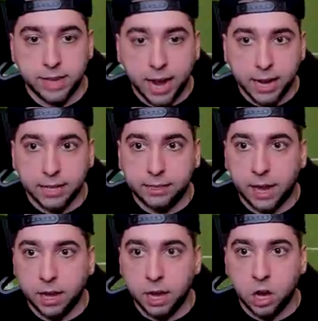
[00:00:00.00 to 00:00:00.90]
Second and
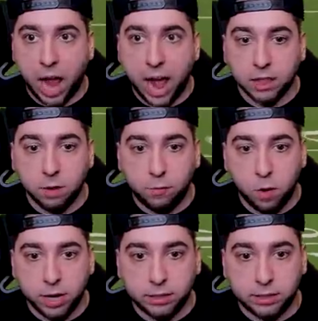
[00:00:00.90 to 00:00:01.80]
10 here at the
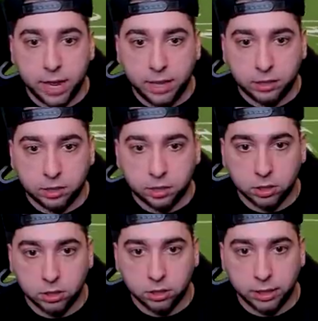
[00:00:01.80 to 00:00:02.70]
46.
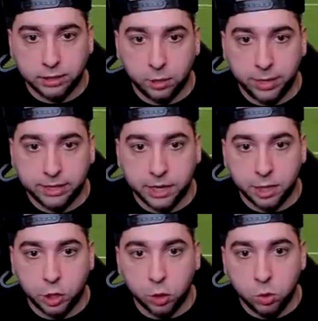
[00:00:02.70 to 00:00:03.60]
Let's see what he's going
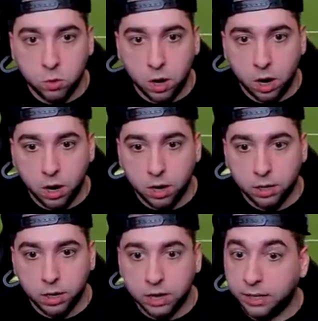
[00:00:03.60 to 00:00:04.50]
to do.
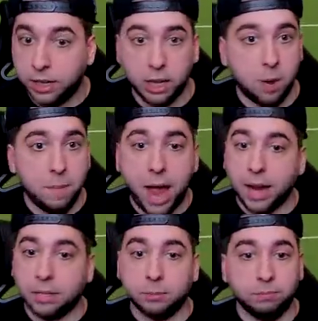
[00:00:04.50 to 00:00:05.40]
Khalil
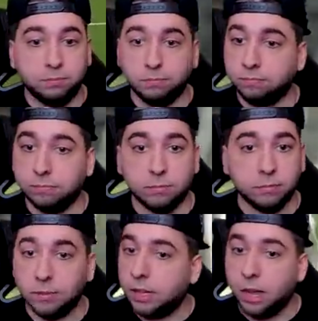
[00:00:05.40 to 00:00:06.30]
Mack
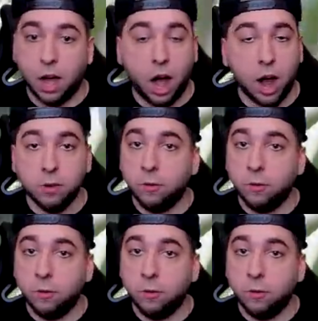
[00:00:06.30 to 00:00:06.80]
on